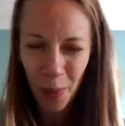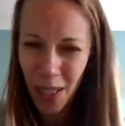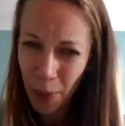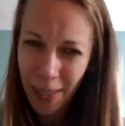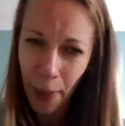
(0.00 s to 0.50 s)

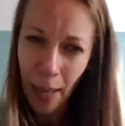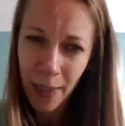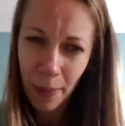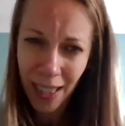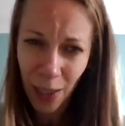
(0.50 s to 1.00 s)
would it be
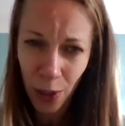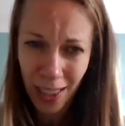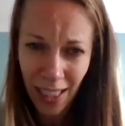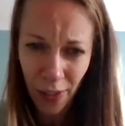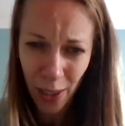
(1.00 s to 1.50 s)
perhaps something that you
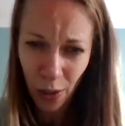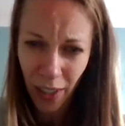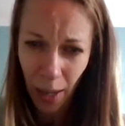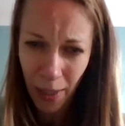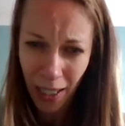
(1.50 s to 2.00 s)
just did of a sort
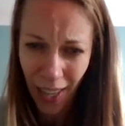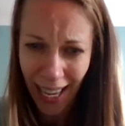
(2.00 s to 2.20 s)
of coming of